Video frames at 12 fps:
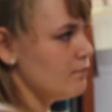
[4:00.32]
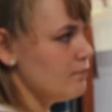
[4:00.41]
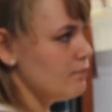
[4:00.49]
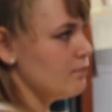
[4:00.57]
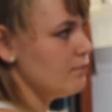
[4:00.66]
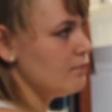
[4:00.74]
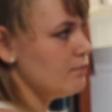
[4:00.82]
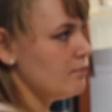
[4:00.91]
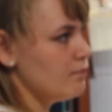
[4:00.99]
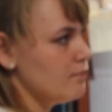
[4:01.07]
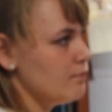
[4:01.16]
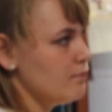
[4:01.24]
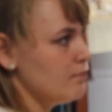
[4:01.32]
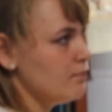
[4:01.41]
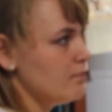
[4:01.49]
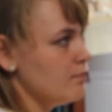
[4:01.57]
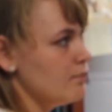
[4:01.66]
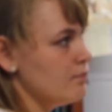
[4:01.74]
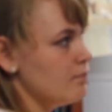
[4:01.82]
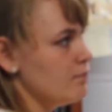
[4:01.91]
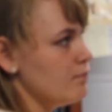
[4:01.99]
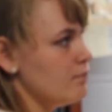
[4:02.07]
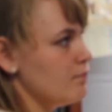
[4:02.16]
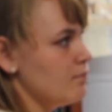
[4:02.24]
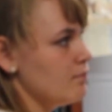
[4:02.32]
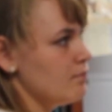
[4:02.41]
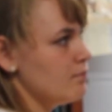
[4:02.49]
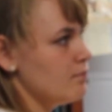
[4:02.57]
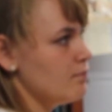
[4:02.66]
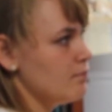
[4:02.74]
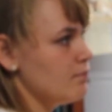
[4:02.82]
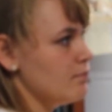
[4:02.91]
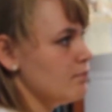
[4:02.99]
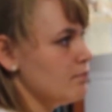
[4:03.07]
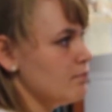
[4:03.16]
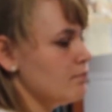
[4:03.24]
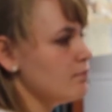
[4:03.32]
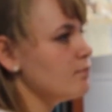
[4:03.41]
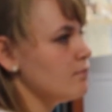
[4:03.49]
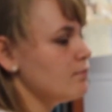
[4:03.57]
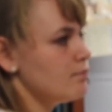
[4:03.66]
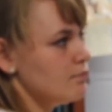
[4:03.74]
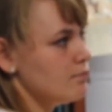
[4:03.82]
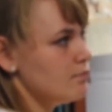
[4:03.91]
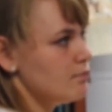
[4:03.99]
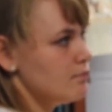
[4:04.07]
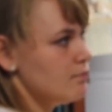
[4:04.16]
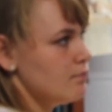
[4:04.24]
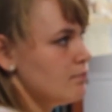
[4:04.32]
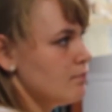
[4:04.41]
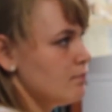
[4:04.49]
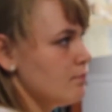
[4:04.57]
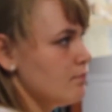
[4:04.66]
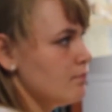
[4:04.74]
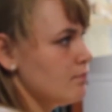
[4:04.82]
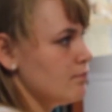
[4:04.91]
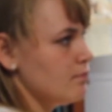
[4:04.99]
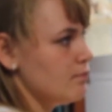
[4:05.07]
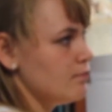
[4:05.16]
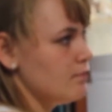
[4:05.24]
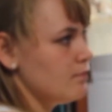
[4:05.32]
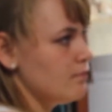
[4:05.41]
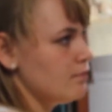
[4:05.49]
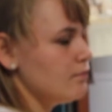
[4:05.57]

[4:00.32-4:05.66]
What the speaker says: No words are spoken by the person on screen.